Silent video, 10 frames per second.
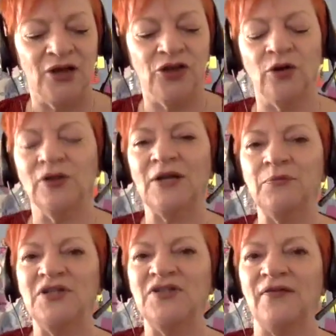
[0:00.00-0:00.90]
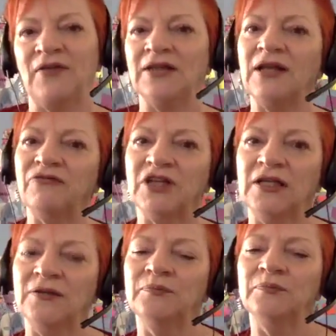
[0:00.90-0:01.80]
you know, led me down that
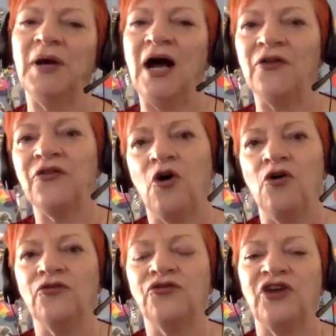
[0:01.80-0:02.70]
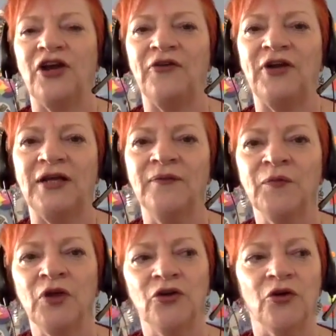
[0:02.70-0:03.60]
lovely path of sharing,
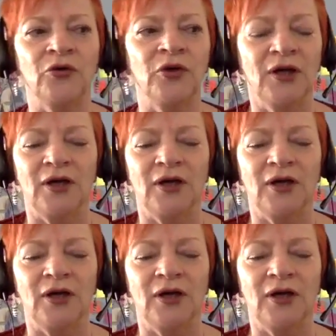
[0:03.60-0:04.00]
you know,